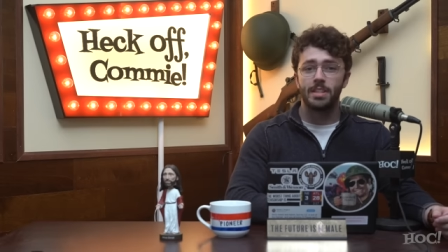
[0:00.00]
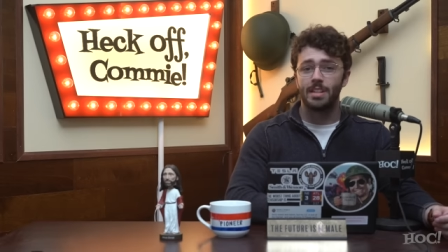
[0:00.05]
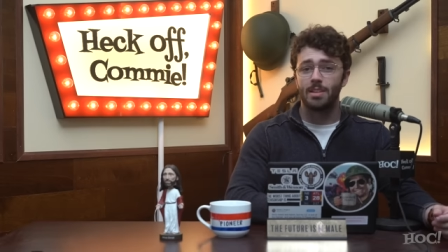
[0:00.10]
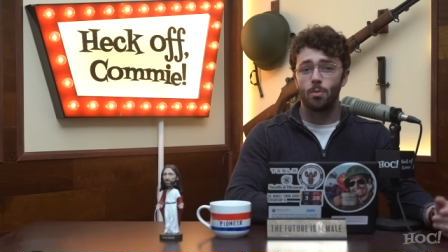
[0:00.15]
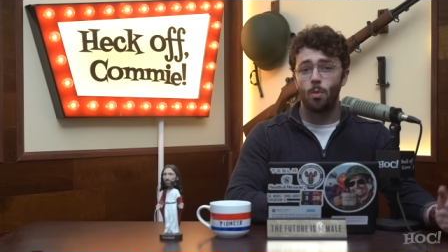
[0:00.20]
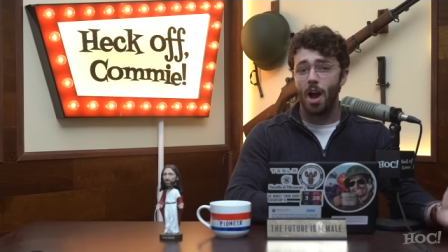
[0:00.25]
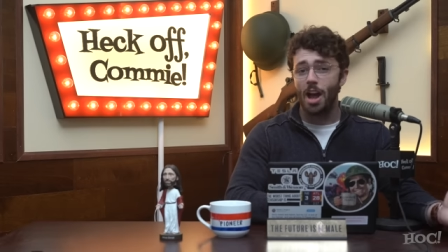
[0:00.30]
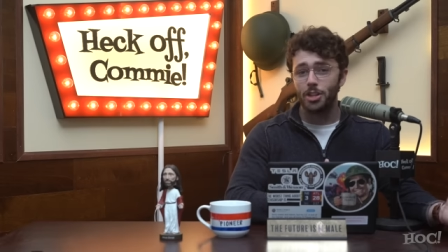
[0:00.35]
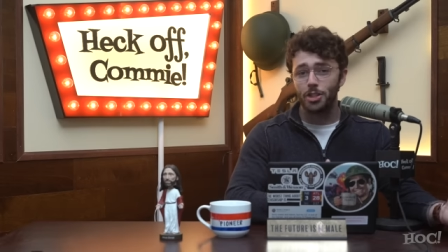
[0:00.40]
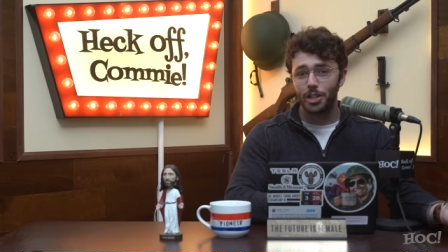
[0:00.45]
And
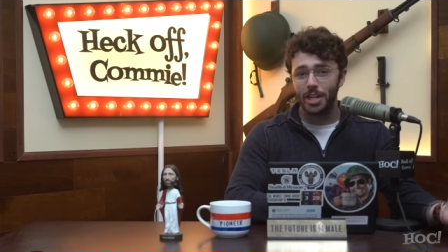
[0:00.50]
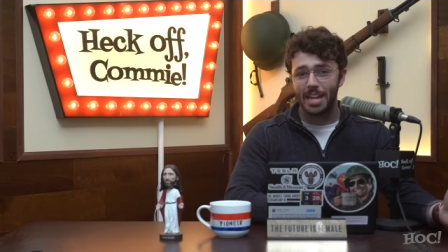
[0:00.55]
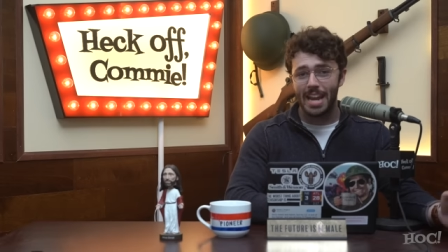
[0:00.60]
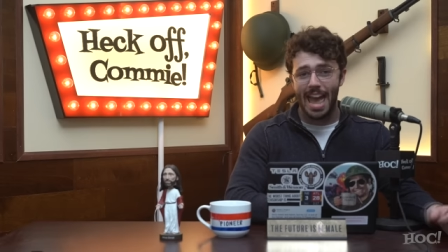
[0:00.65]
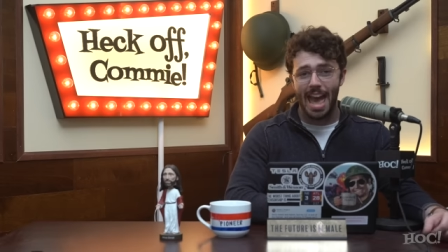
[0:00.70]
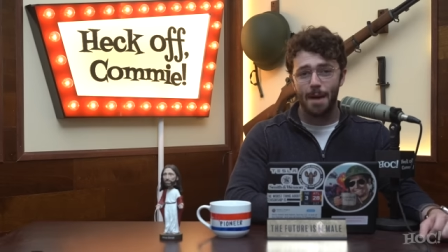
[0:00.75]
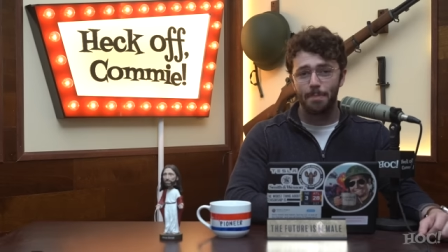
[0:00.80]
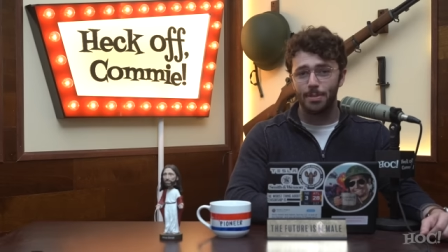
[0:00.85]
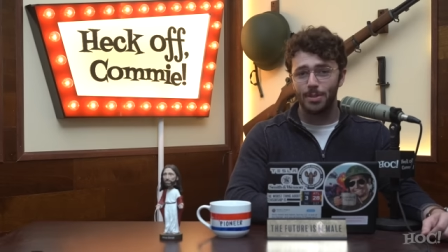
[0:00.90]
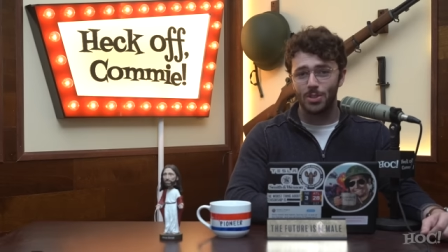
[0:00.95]
watching it
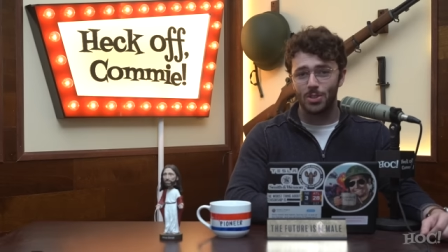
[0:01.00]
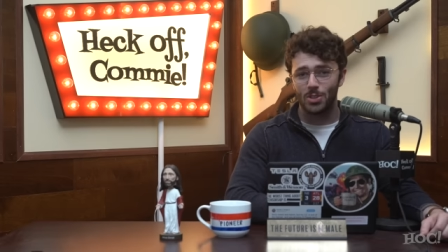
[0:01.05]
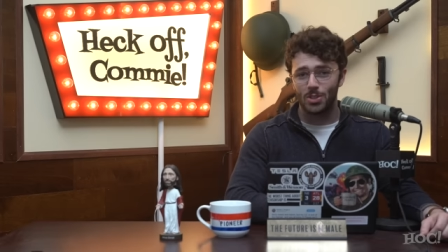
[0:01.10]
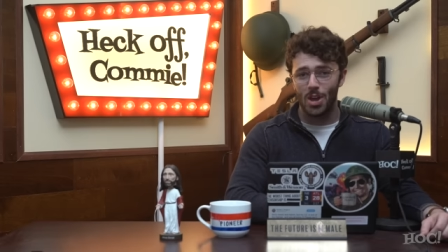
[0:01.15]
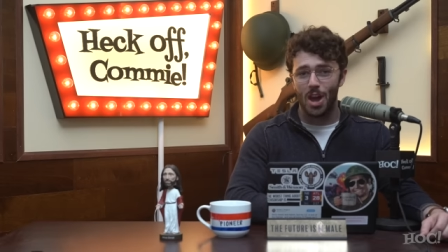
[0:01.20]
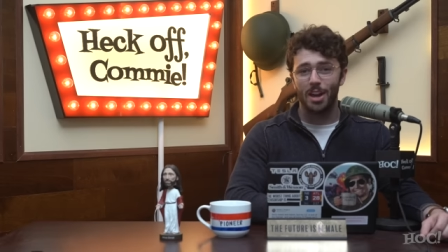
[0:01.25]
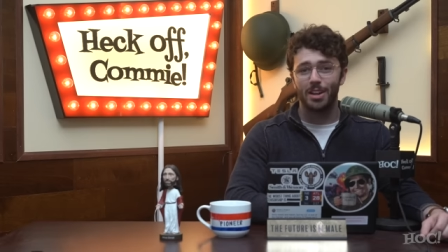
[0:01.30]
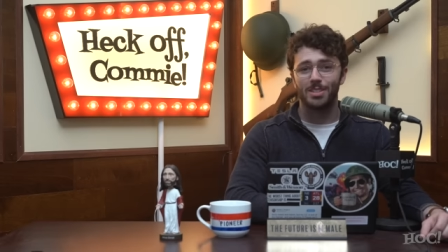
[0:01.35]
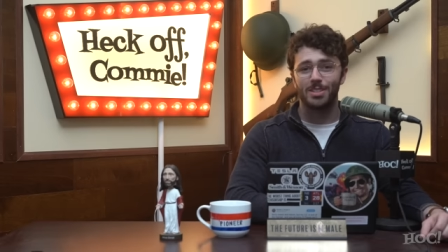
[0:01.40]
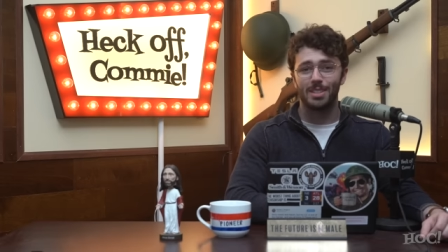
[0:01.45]
happen
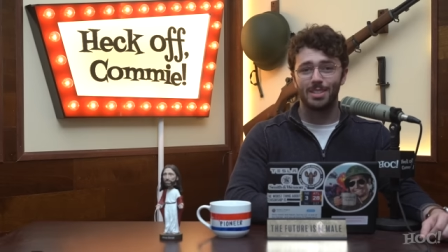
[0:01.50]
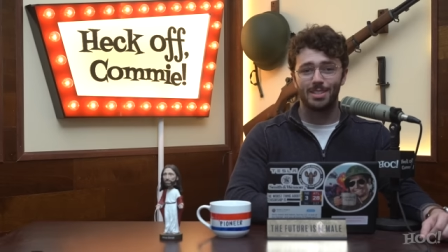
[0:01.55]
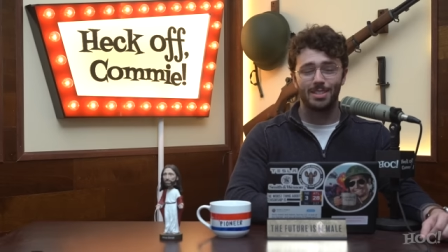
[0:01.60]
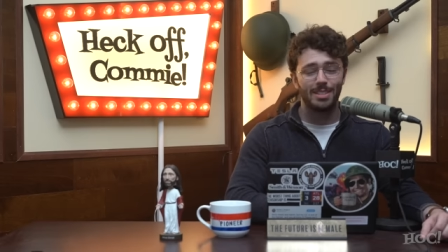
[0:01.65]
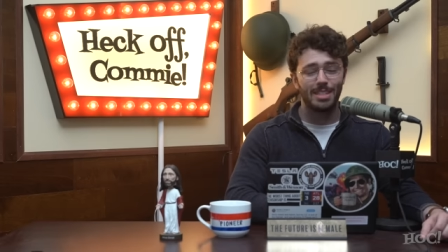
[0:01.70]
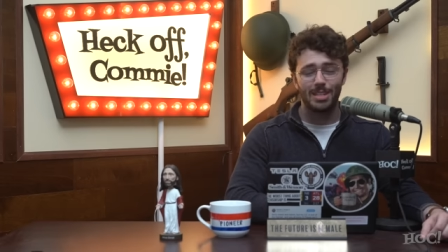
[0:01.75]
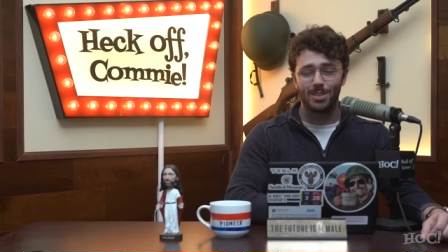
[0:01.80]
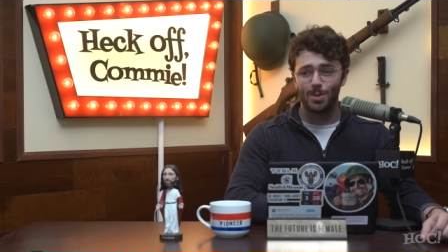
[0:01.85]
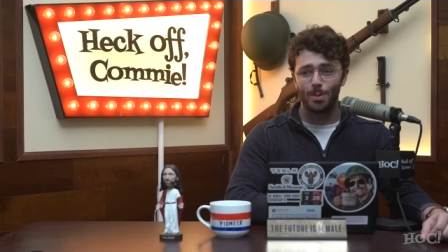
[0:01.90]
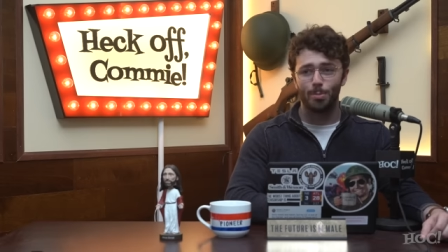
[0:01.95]
sucks. It's
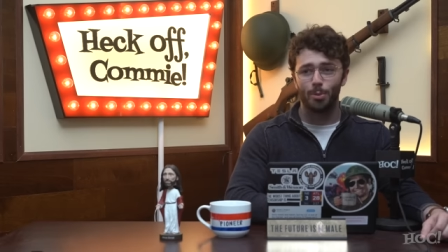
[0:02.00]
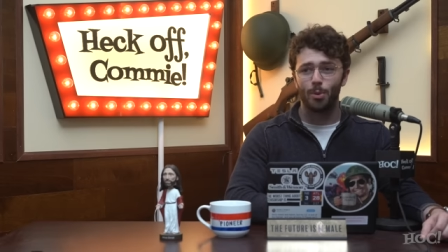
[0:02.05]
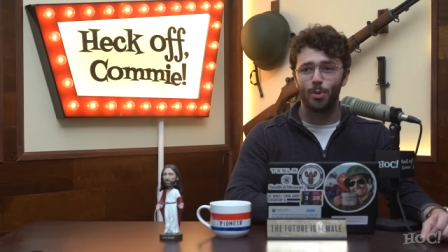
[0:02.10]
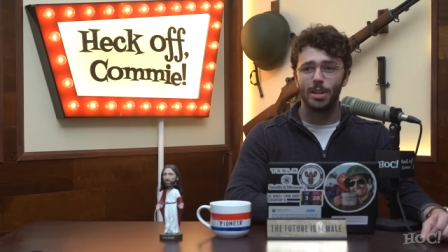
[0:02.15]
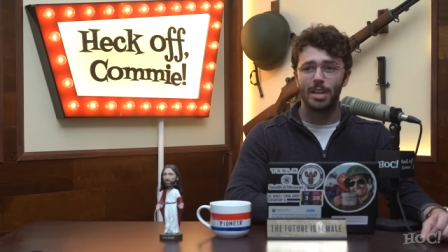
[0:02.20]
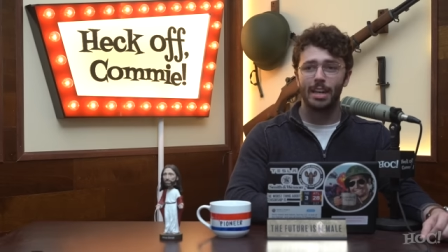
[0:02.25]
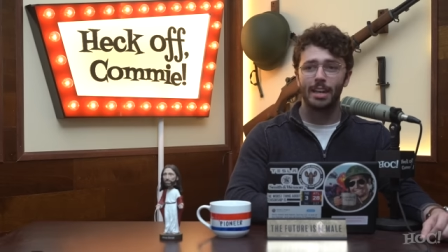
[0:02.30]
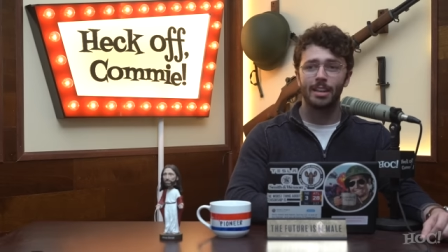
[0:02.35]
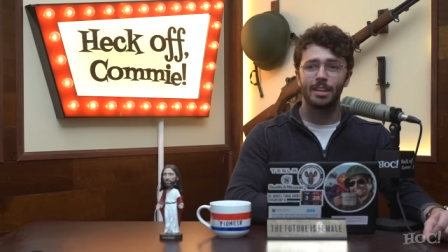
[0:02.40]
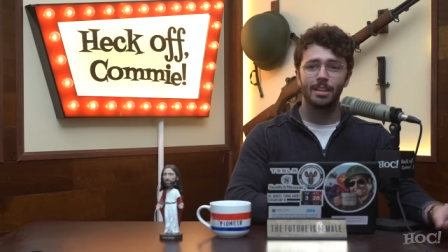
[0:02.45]

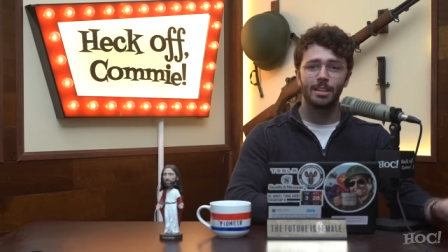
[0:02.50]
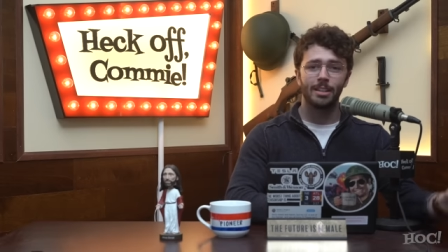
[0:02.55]
disappointing.